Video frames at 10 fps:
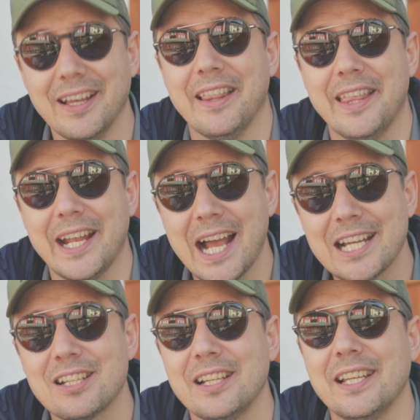that
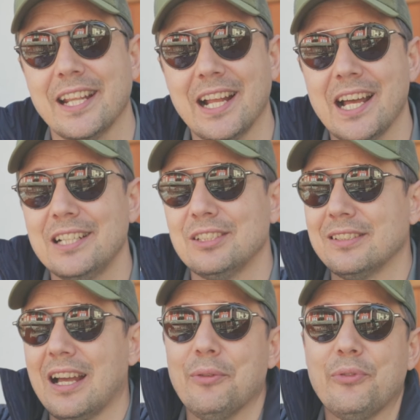actually can handle
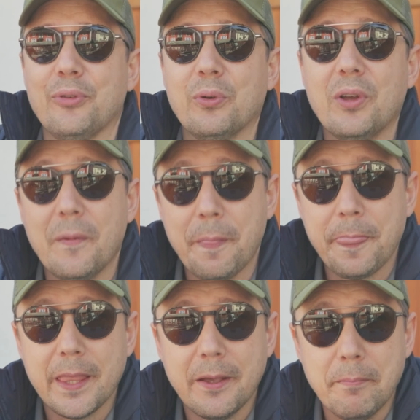down to
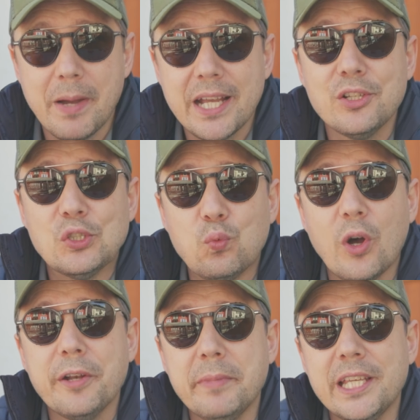
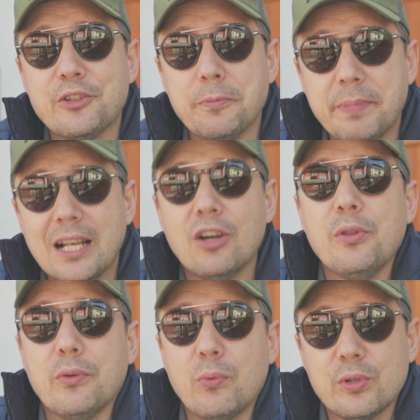-1 meter below
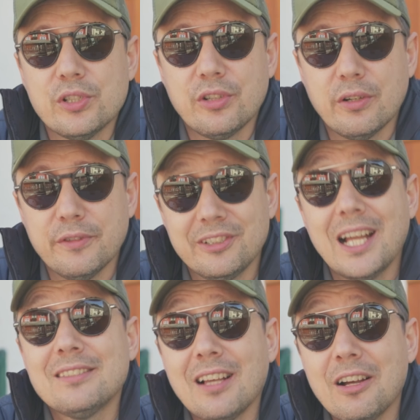the water surface.
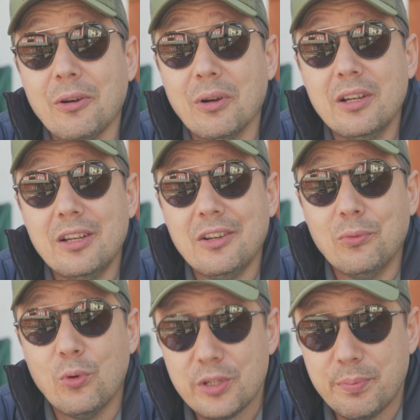That's how
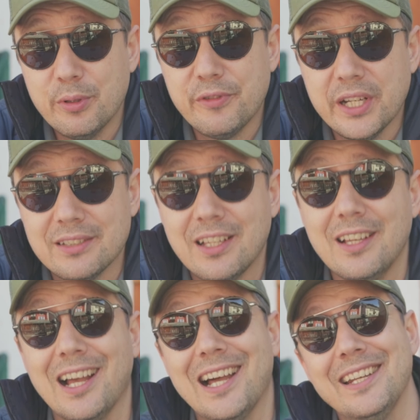waterproof it is.
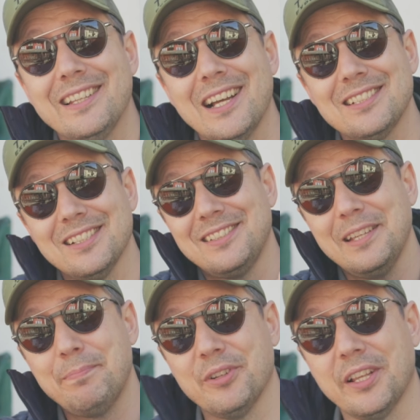And it has a
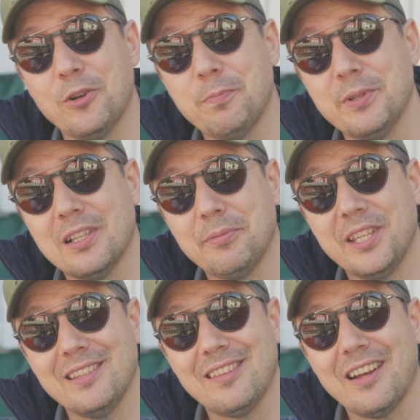zipper that opens up the
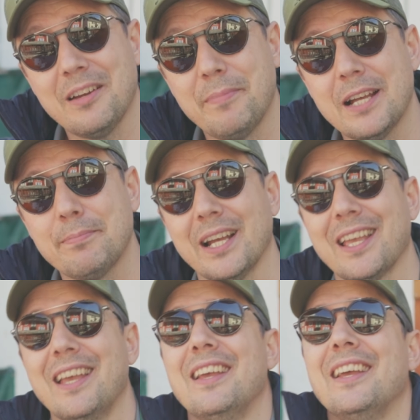entire backpack.
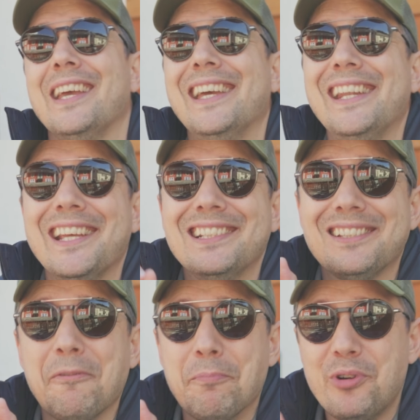It is
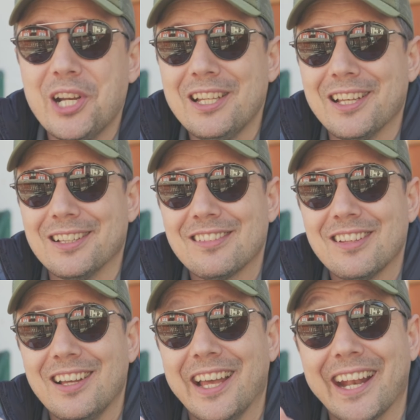brilliant.
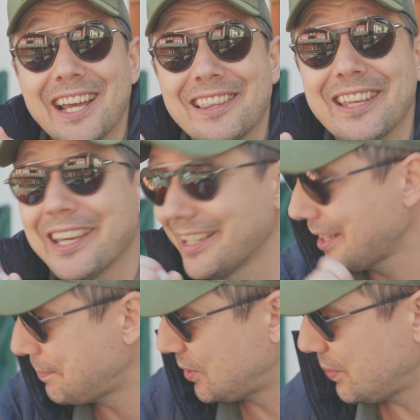And I think
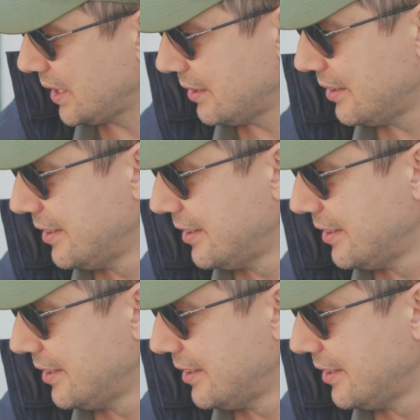that between